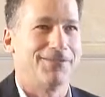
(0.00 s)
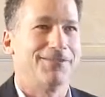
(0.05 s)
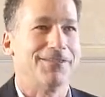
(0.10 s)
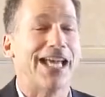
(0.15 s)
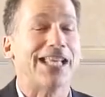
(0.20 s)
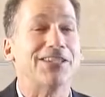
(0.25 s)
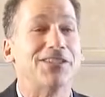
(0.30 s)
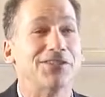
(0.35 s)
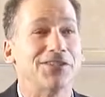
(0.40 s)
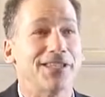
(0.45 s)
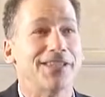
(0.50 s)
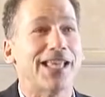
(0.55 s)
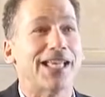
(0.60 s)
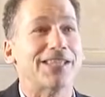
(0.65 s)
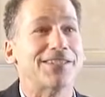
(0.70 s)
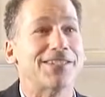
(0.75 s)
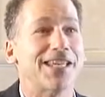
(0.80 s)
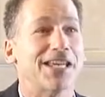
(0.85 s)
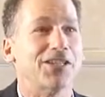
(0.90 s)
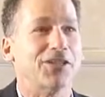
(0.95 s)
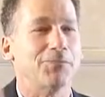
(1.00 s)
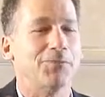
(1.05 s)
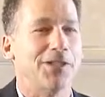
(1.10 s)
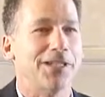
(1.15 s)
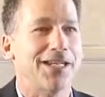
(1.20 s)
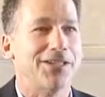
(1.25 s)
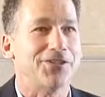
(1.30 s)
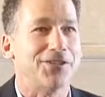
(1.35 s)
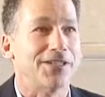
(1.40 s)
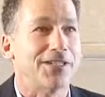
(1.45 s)
That's the, that's the
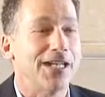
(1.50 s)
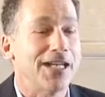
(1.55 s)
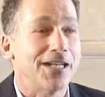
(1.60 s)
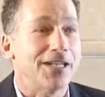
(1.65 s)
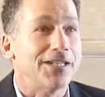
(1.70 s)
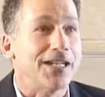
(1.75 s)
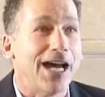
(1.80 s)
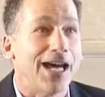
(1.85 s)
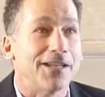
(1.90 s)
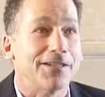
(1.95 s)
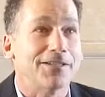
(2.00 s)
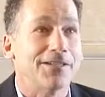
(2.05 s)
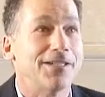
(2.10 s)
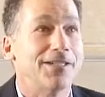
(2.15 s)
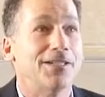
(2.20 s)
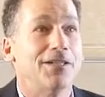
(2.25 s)
explanation, not